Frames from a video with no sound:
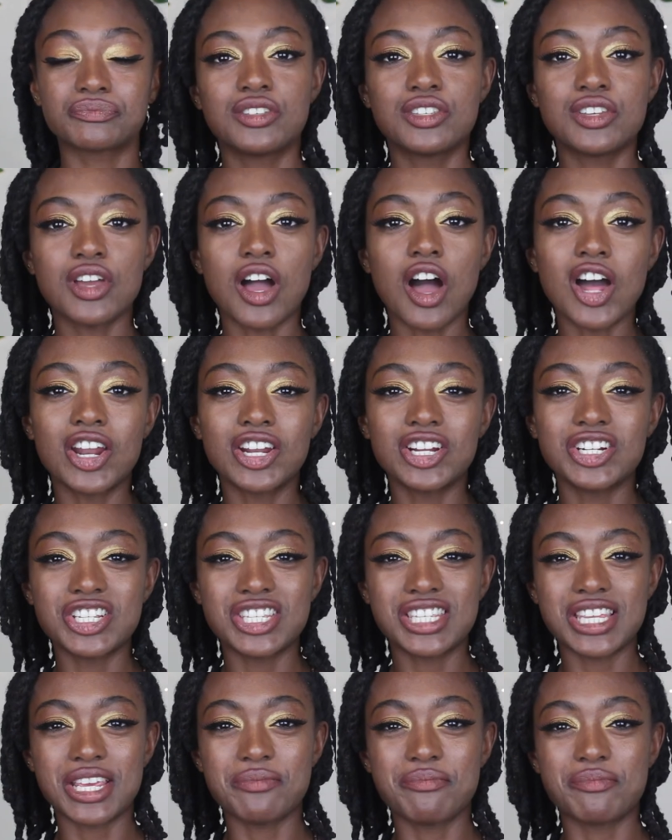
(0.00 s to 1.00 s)
To honor
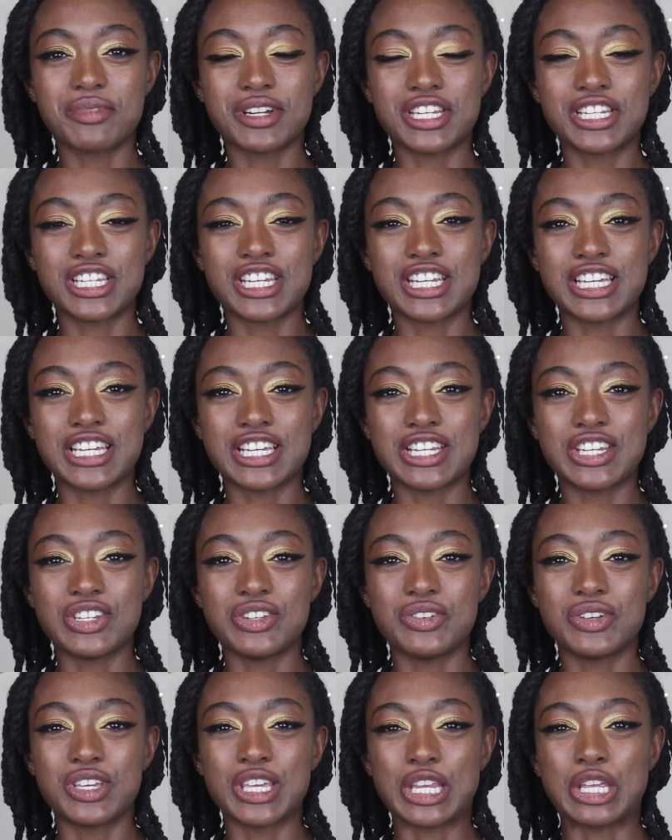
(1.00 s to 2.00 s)
Saint Brigid,
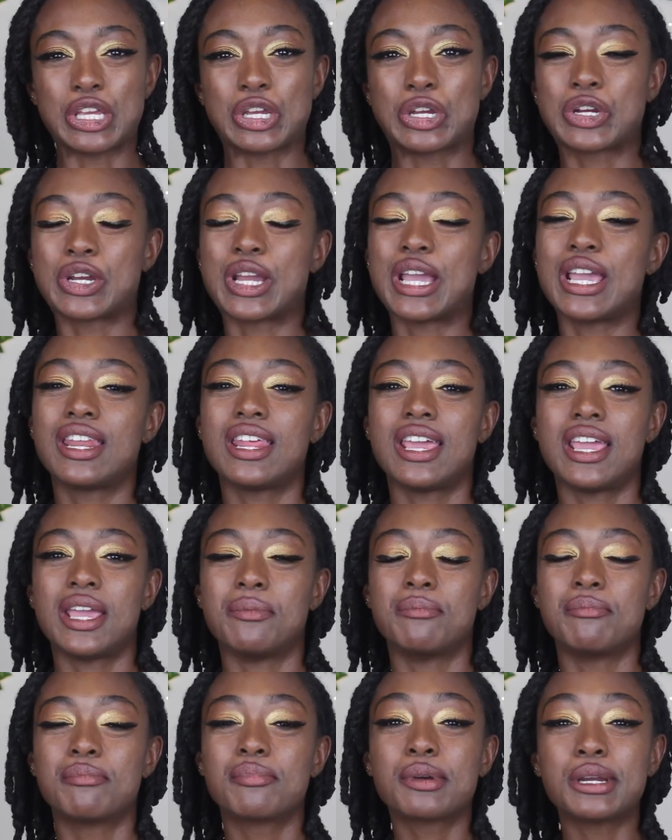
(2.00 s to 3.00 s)
you can create
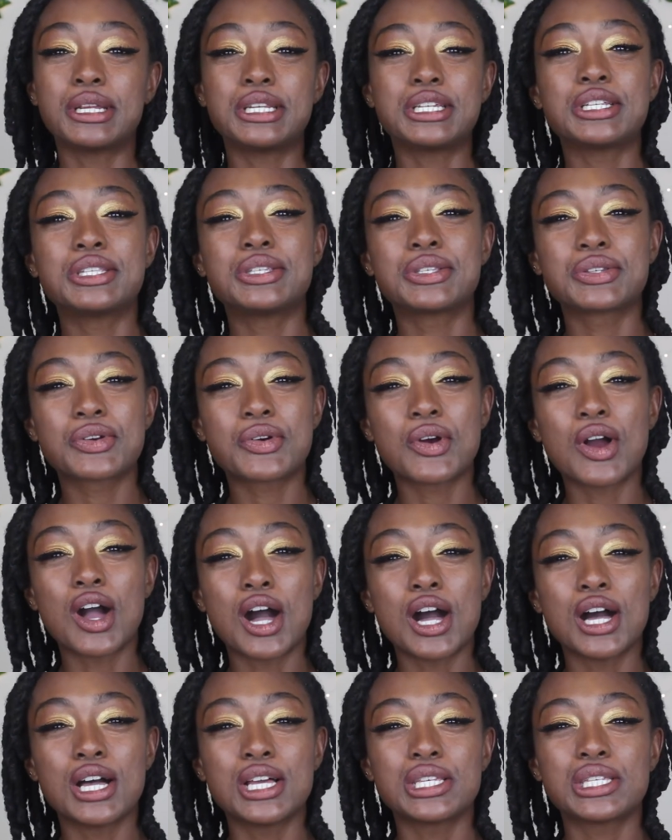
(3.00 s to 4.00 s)
a Brigid's
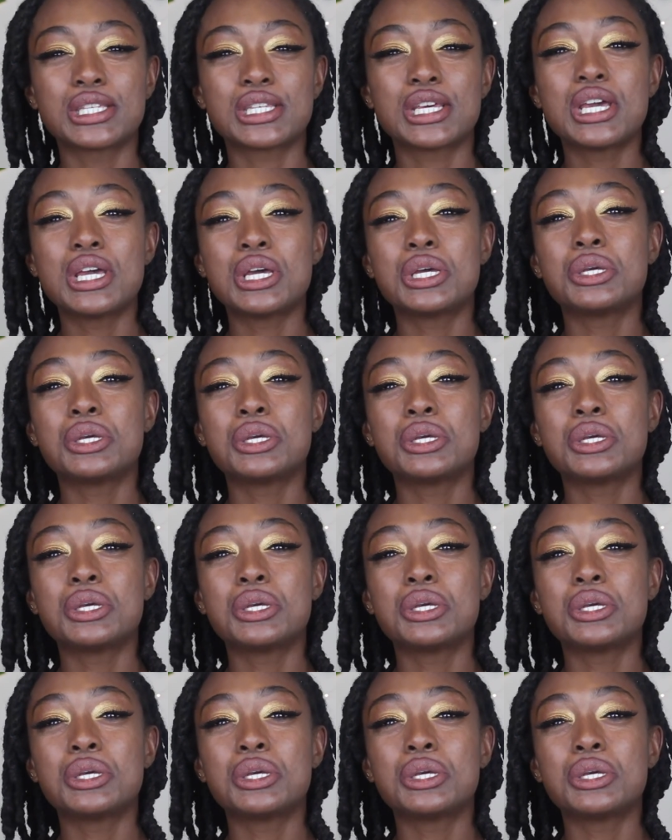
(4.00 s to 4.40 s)
cross.